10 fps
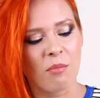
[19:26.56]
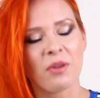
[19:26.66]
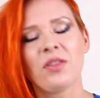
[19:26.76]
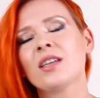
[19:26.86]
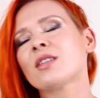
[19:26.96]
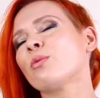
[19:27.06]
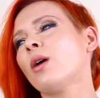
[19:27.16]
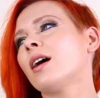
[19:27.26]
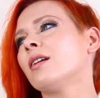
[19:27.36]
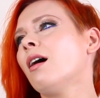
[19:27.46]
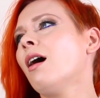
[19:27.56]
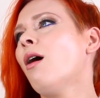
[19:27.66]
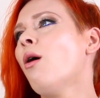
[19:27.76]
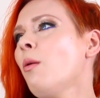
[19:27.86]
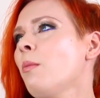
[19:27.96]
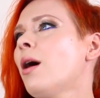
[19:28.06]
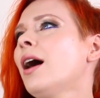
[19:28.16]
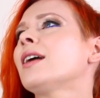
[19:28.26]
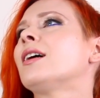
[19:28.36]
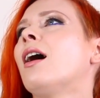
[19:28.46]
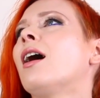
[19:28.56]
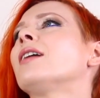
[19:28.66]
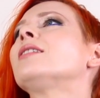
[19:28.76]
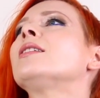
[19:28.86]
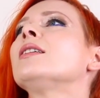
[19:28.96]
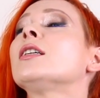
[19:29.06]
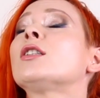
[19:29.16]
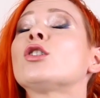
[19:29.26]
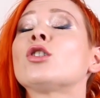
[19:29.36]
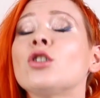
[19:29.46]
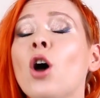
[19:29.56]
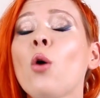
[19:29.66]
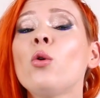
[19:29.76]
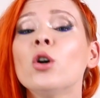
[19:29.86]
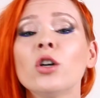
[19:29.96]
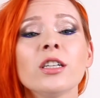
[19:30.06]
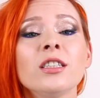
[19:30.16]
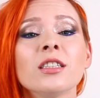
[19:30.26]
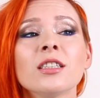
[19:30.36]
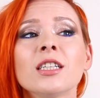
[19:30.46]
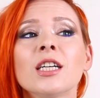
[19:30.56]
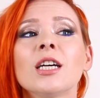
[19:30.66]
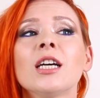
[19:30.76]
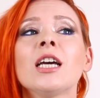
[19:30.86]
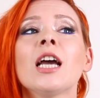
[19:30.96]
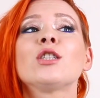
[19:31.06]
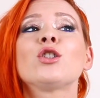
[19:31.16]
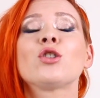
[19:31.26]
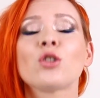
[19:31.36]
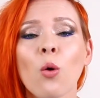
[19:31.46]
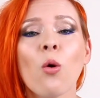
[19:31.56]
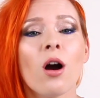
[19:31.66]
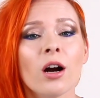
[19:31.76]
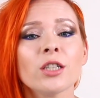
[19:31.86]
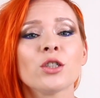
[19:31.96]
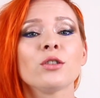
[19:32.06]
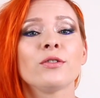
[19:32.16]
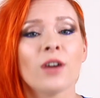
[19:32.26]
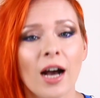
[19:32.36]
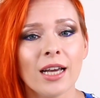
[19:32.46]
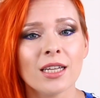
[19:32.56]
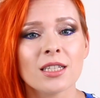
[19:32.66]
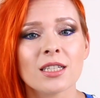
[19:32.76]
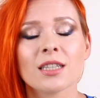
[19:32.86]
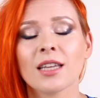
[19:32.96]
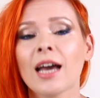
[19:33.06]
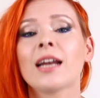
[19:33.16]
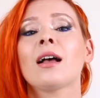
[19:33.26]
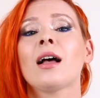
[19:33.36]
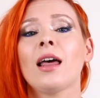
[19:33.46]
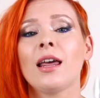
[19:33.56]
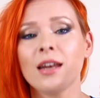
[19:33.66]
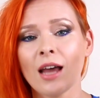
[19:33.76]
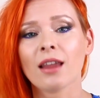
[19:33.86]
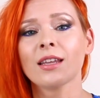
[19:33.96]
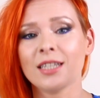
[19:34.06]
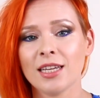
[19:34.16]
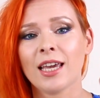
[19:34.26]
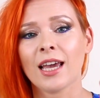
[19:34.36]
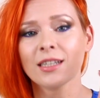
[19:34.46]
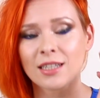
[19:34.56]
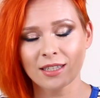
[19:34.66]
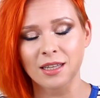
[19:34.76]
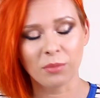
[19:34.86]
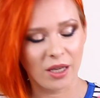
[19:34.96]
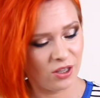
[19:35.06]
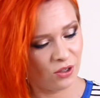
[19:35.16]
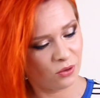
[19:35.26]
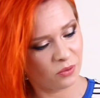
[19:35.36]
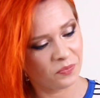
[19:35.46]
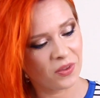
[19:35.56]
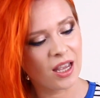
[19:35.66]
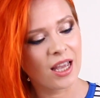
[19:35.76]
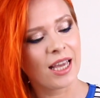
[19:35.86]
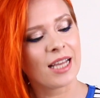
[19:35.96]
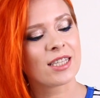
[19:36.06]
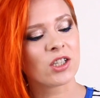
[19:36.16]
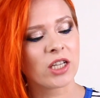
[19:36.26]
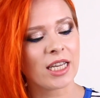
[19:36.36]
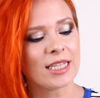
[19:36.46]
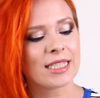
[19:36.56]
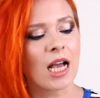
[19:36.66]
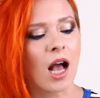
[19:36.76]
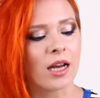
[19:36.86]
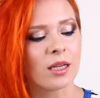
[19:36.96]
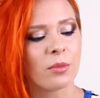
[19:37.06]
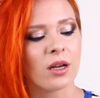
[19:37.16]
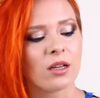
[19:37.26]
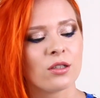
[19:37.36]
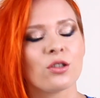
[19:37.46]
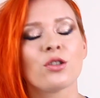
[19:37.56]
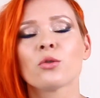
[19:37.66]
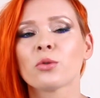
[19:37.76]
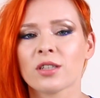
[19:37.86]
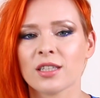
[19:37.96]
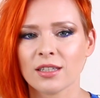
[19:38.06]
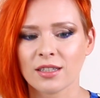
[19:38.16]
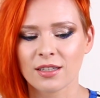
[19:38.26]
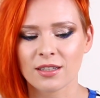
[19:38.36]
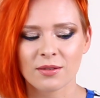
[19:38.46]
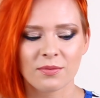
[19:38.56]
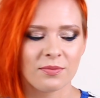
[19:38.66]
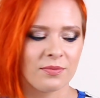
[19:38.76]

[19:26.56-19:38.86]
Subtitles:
But this one, oh my god, it's so good. It's so hard to find that another decant is in my queue. It's Arquist Anima Dulcis.